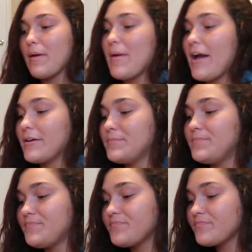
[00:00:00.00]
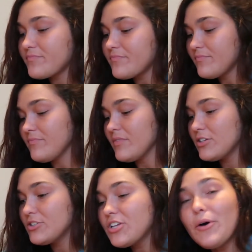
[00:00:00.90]
of my bag.
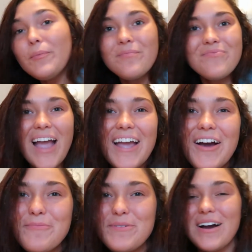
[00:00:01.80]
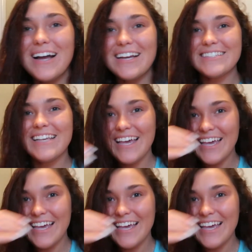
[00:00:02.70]
So, I hope you guys